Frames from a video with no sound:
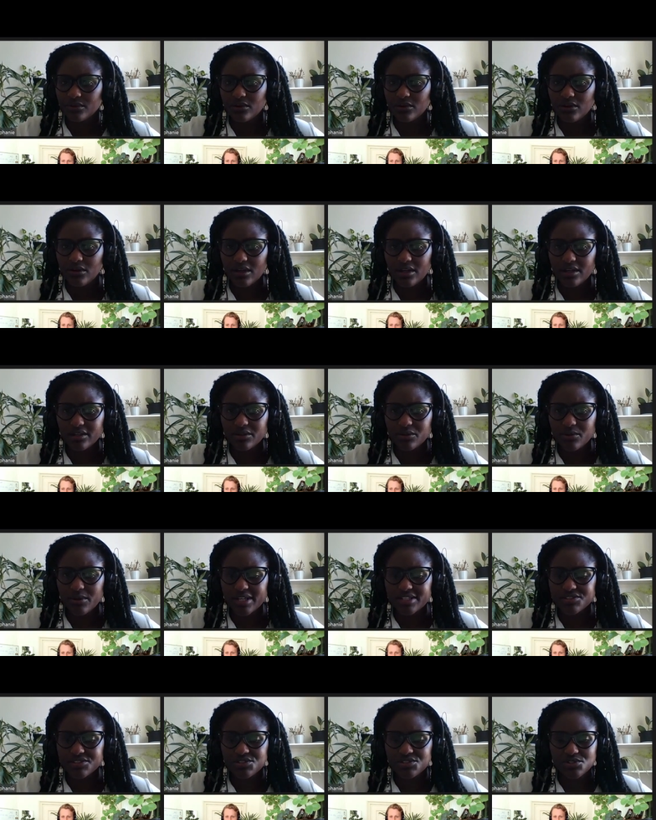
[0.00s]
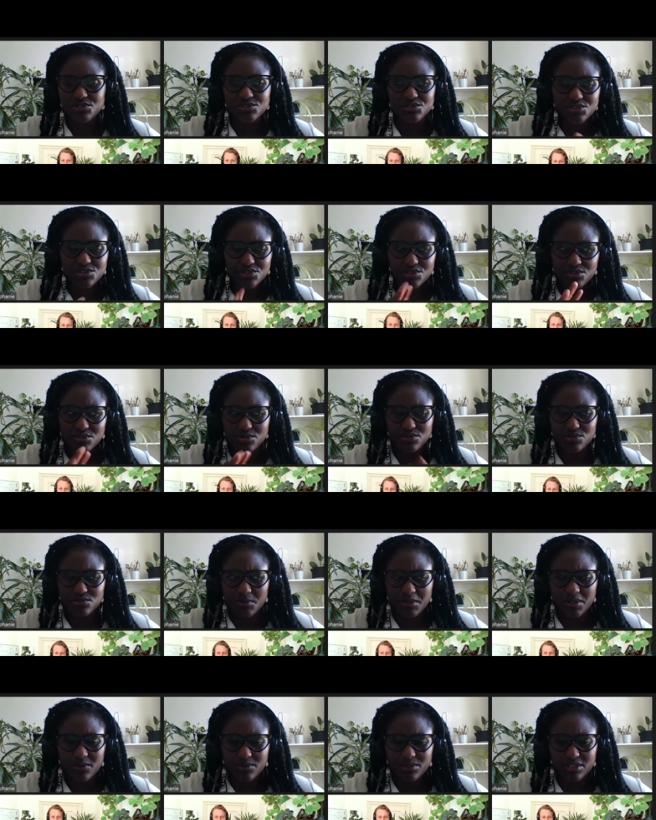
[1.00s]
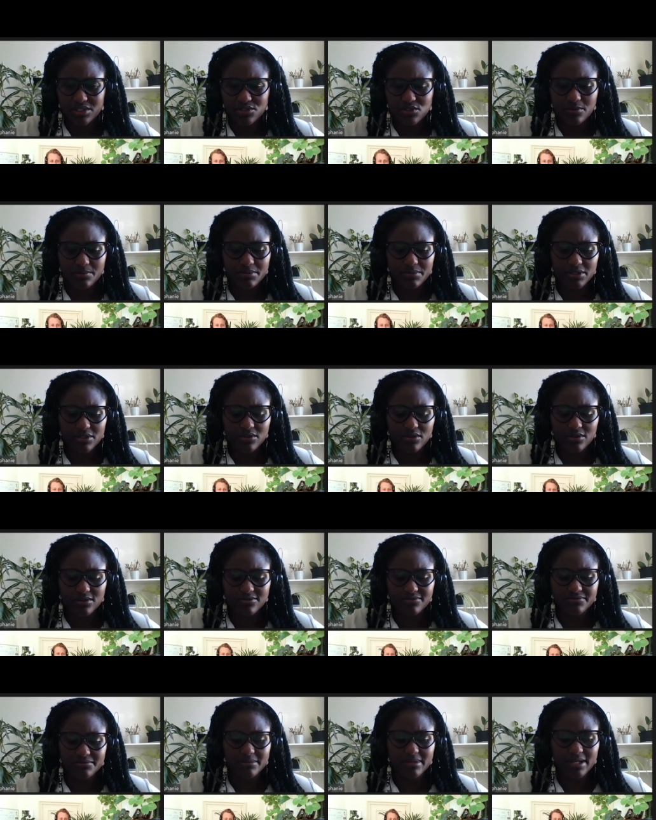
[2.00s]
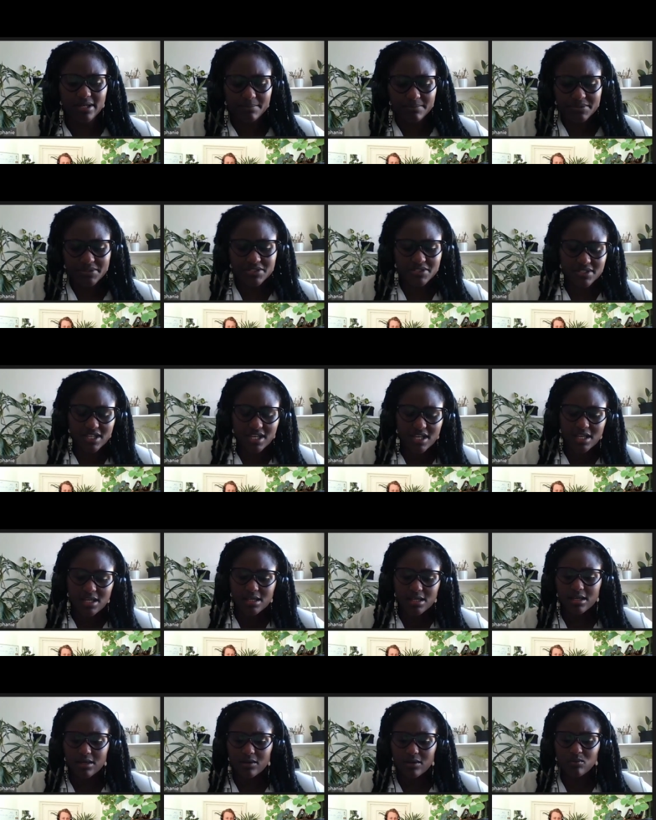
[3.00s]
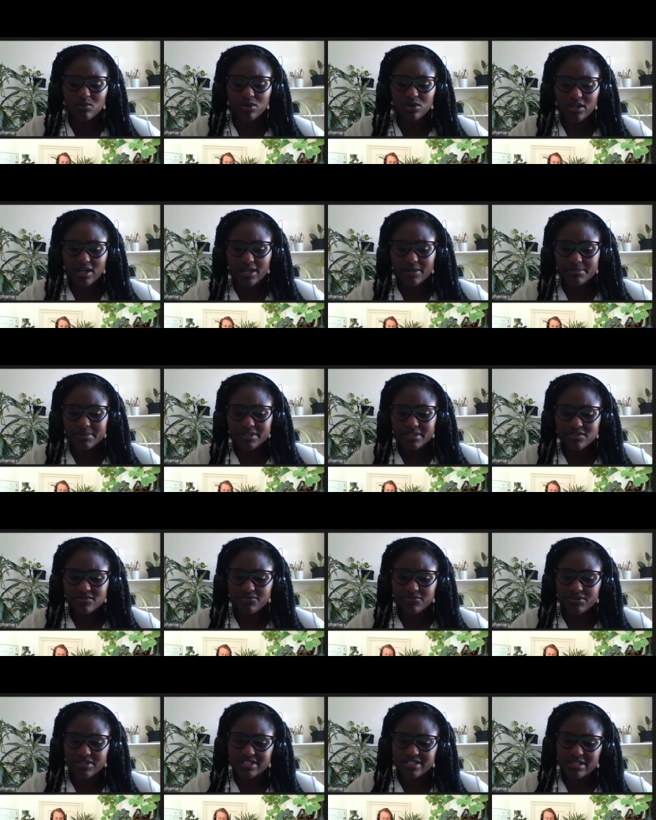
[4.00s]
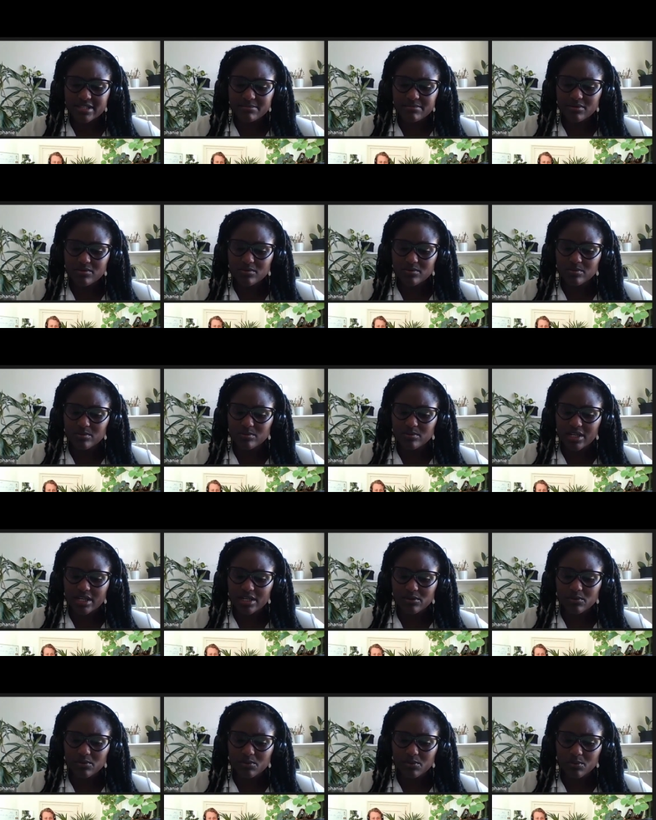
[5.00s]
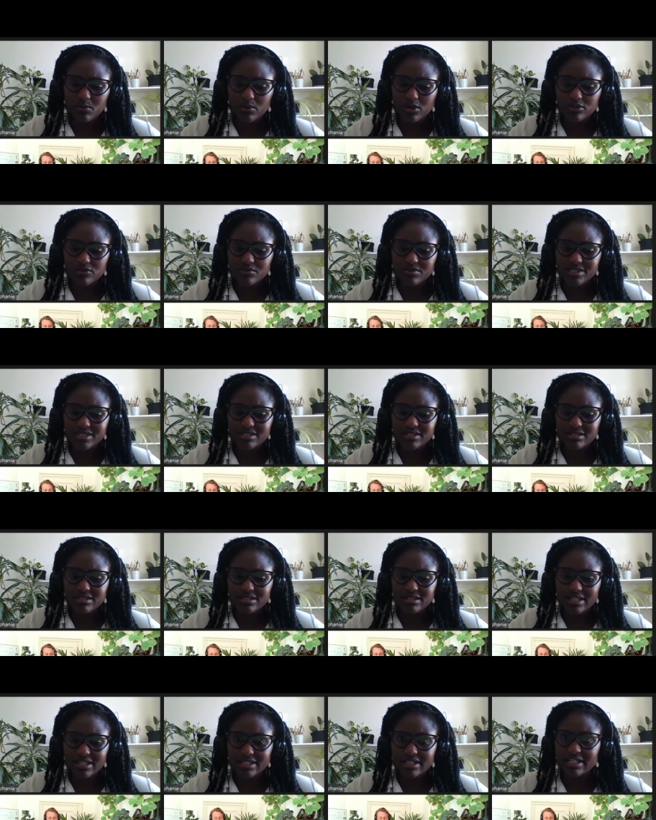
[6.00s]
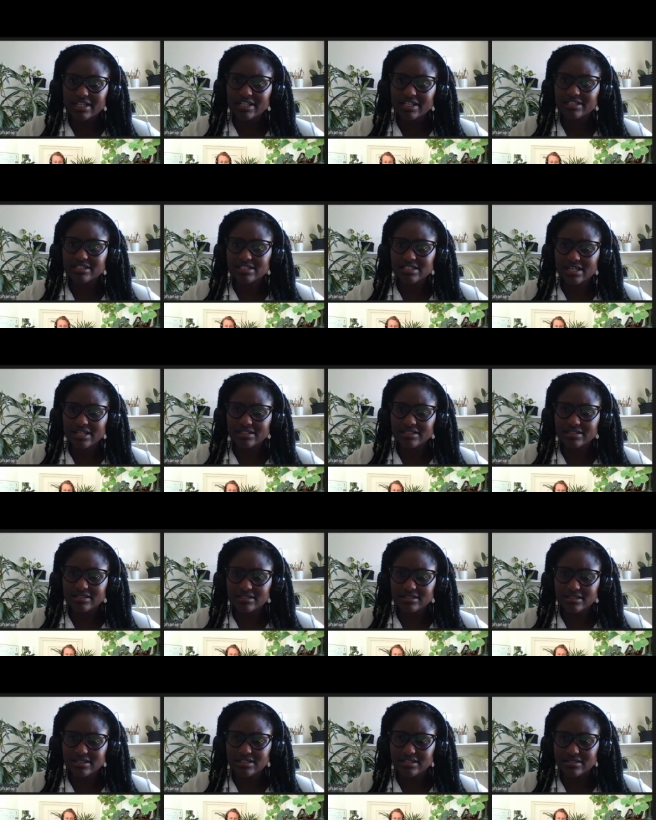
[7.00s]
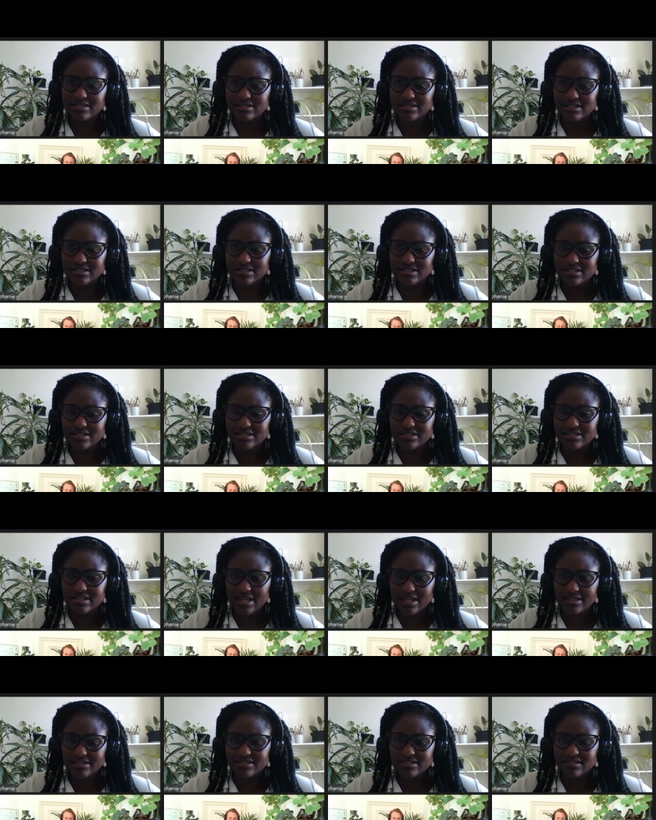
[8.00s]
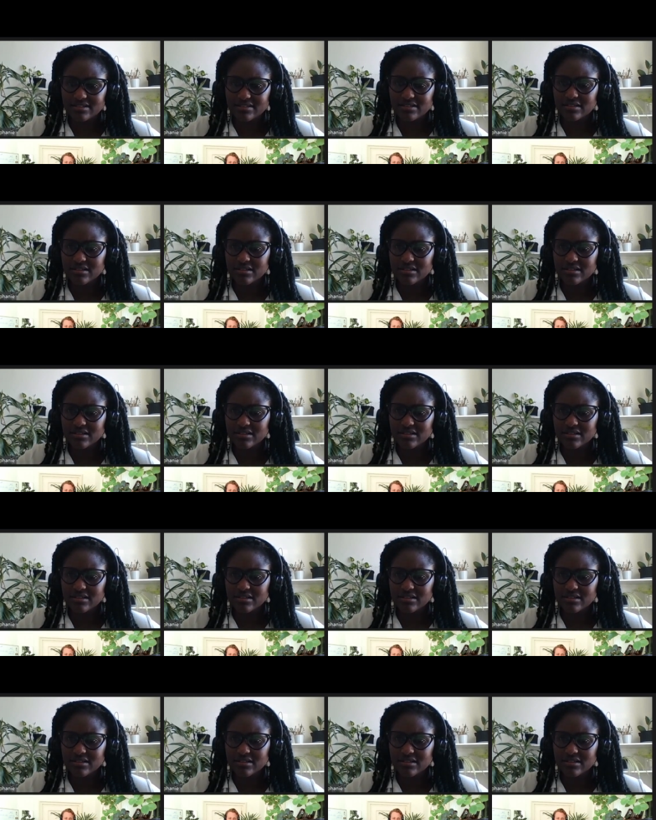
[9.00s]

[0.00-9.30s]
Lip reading: And question, just because we're on the topic of maps, what happens, for example, like what we say, like Lake Chad decreasing in size?